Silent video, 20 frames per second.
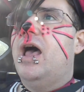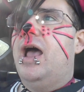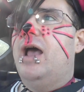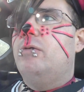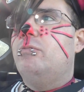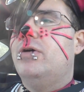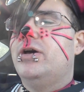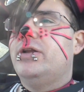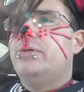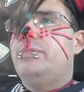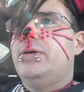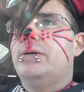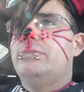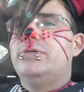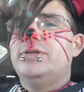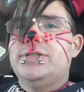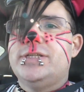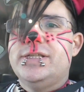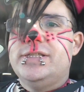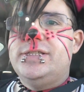I want to be
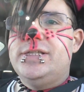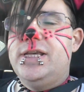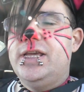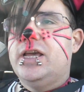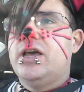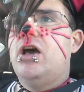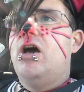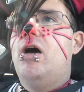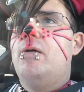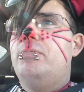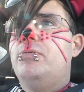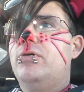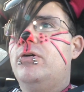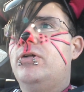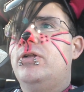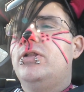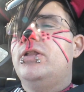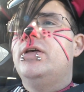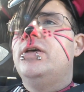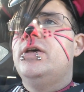able to
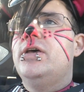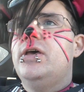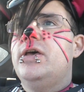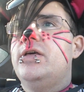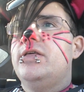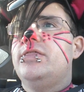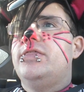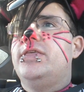decouple